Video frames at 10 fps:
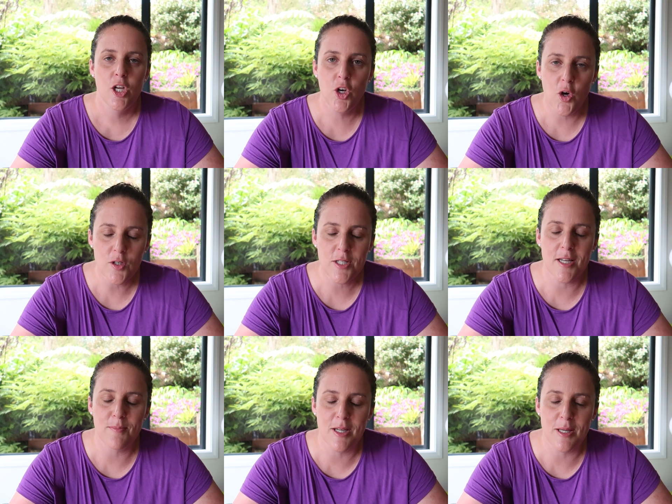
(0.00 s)
not
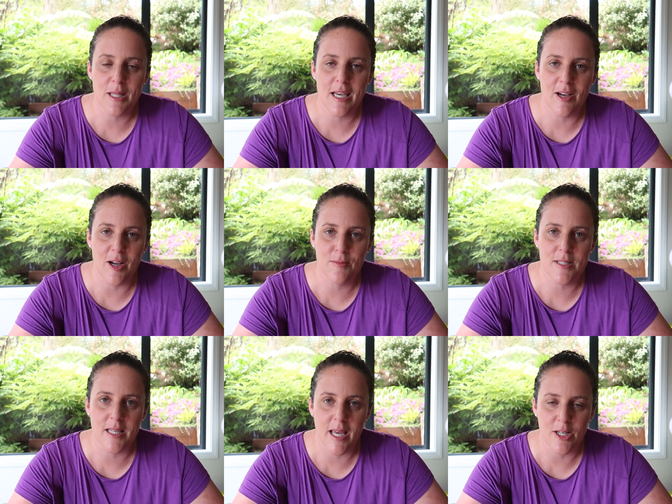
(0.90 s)
something that I
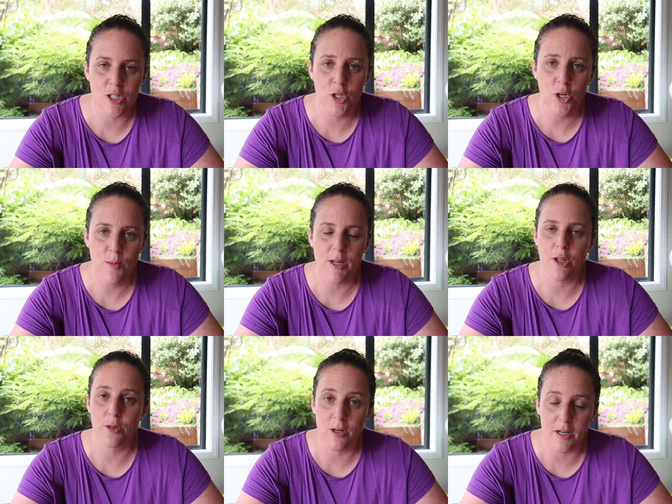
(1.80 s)
was keen to do, but
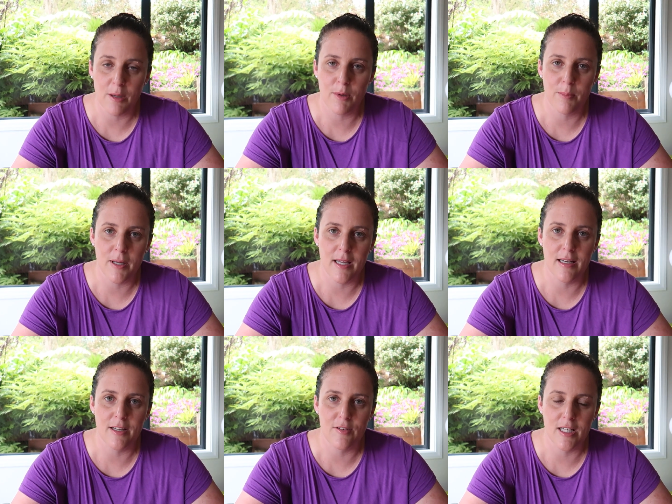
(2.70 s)
I thought I'd come up
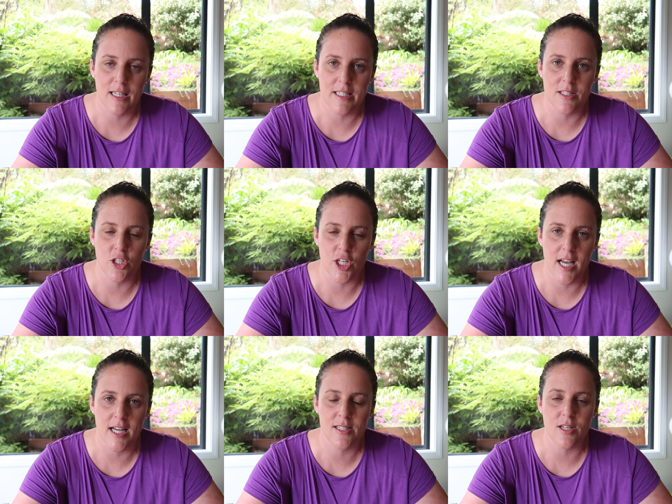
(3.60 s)
and give it at least a
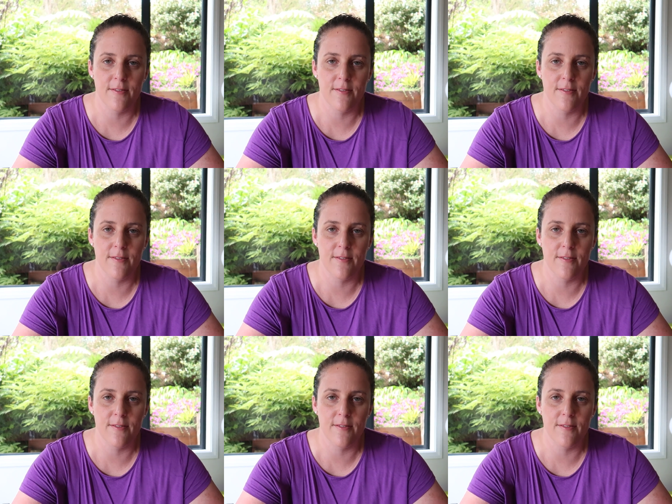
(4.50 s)
chance.